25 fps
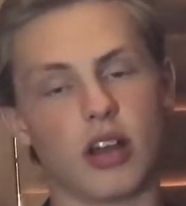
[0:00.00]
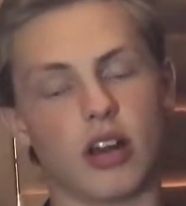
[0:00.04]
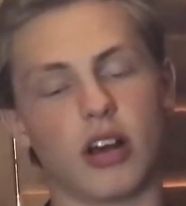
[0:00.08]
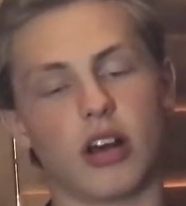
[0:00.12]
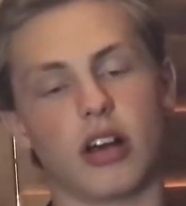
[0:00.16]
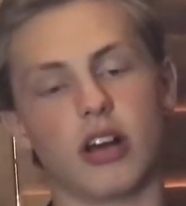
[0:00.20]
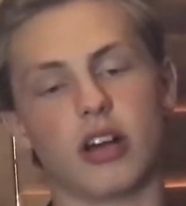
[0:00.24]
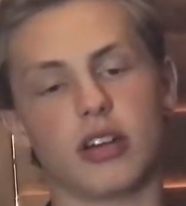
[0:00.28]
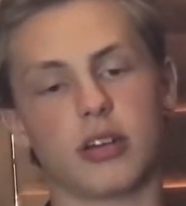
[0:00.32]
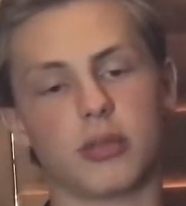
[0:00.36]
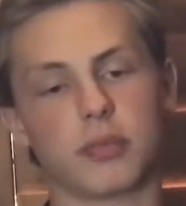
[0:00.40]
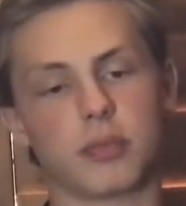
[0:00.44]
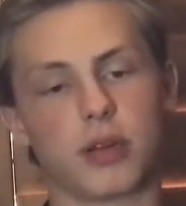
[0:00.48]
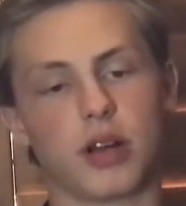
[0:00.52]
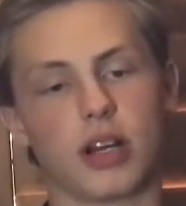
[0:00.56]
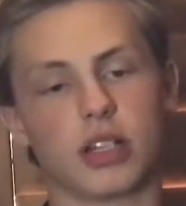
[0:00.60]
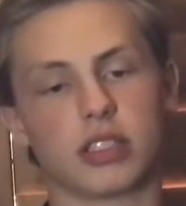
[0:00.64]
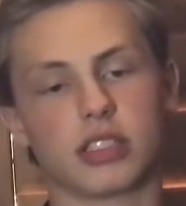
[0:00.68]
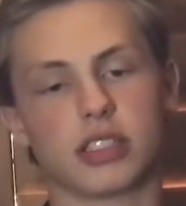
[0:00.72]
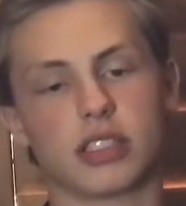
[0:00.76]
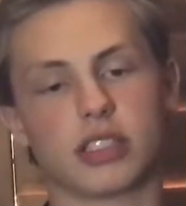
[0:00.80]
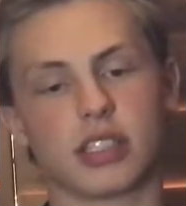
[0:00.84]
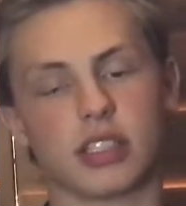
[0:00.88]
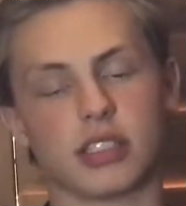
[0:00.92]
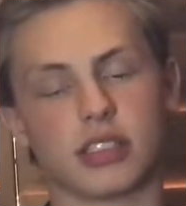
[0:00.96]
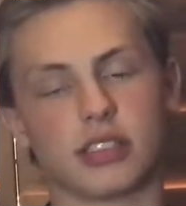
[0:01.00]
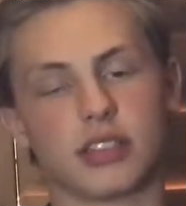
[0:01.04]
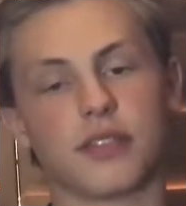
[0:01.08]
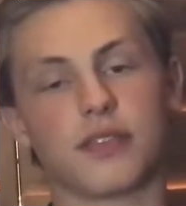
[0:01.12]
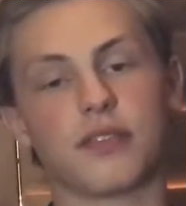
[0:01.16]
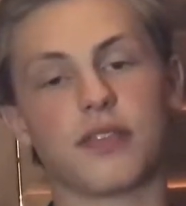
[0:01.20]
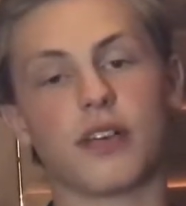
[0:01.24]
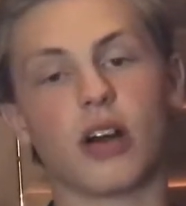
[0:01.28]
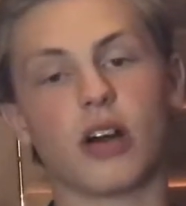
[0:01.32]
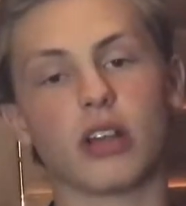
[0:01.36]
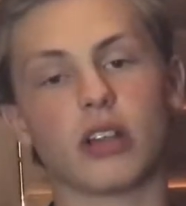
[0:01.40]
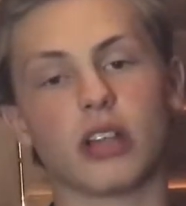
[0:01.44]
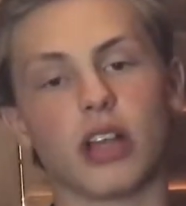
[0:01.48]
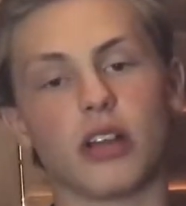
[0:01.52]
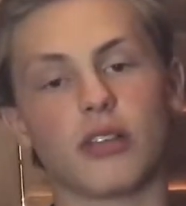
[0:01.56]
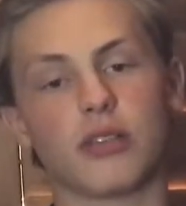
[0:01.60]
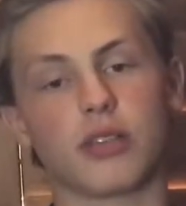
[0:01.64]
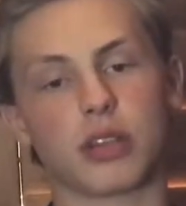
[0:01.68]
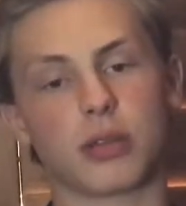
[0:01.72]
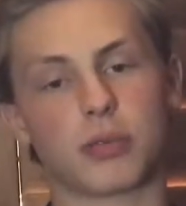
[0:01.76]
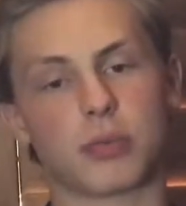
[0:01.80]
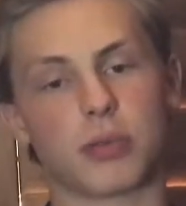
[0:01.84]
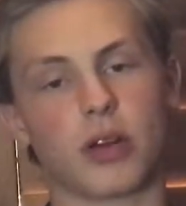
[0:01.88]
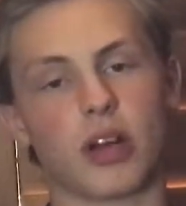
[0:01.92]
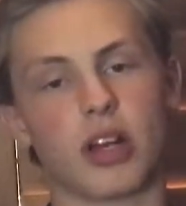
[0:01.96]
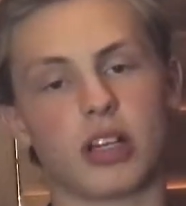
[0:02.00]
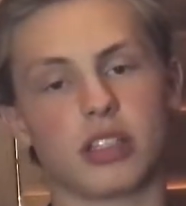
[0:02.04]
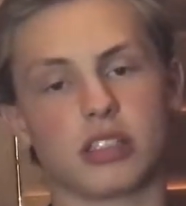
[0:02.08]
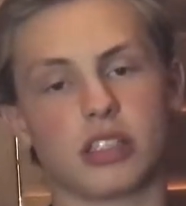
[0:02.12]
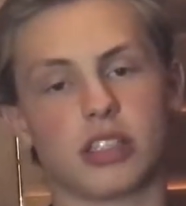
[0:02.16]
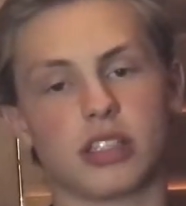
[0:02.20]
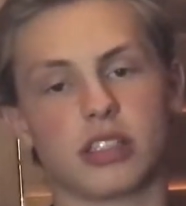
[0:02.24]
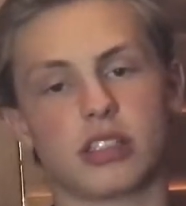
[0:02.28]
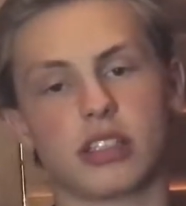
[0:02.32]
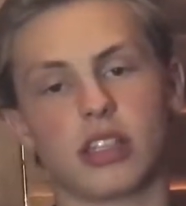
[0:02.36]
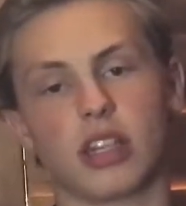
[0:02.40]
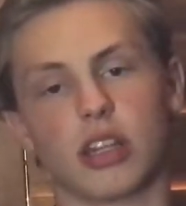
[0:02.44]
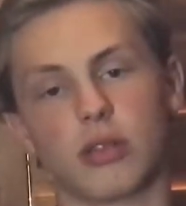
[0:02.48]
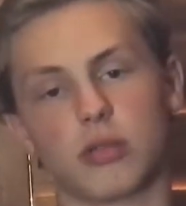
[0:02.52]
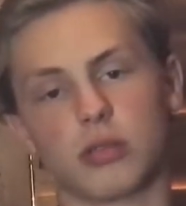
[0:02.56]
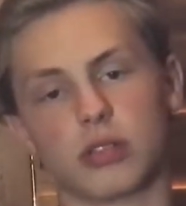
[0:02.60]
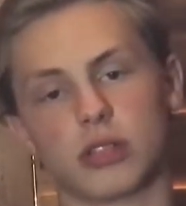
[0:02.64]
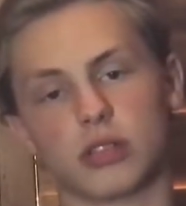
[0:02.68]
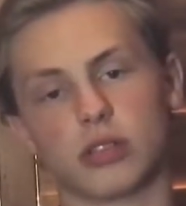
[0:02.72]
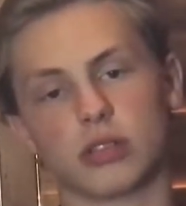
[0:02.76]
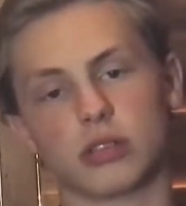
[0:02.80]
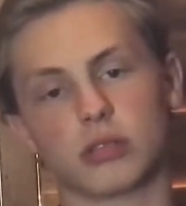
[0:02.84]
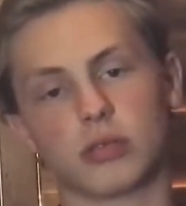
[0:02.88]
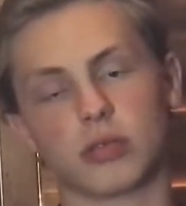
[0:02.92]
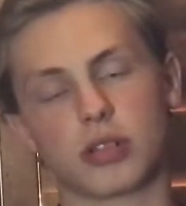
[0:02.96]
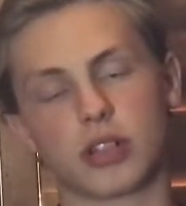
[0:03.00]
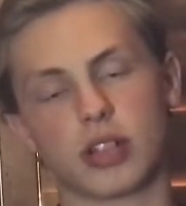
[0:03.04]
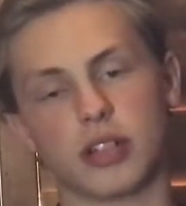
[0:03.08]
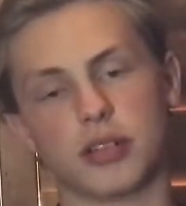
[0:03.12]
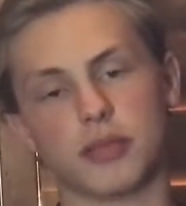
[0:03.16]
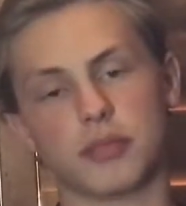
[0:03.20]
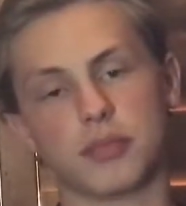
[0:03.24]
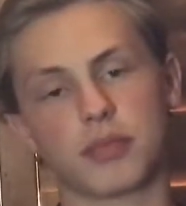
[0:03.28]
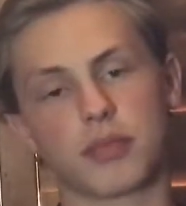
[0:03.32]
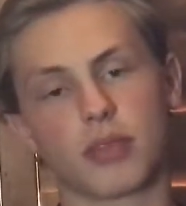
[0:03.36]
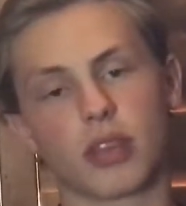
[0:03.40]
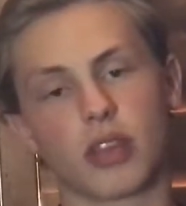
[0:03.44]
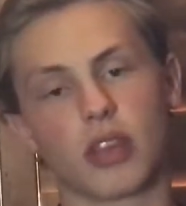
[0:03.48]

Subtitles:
on the process is to fall in love with the process and the results will come.